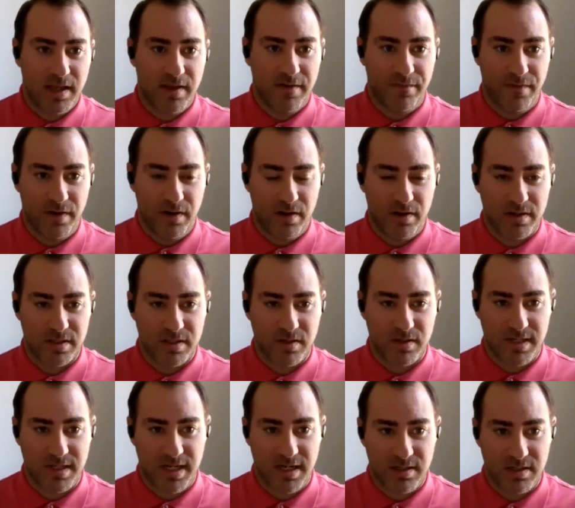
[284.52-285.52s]
and then also
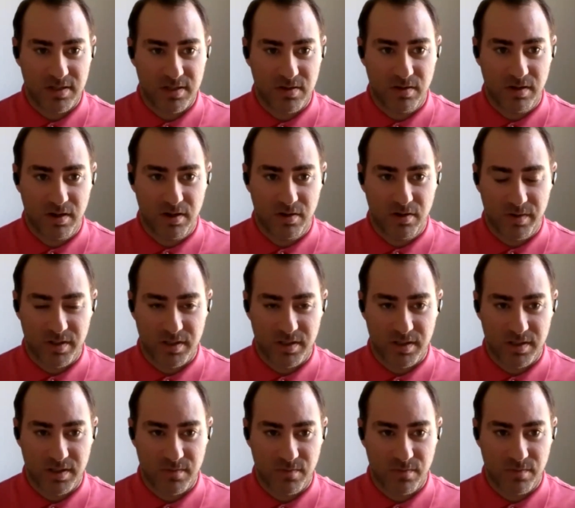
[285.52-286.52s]
Data Studio, which
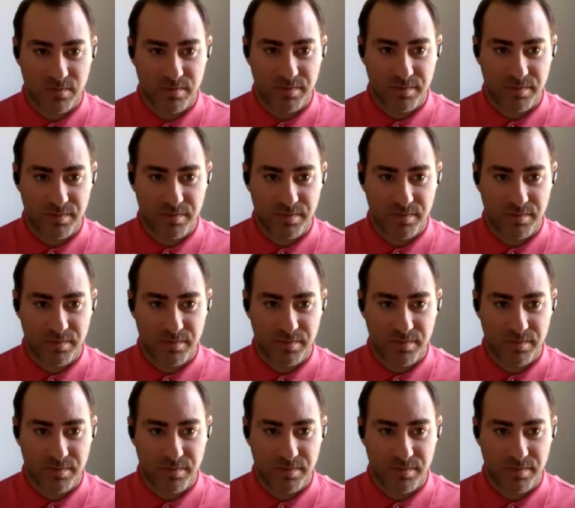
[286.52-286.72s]
is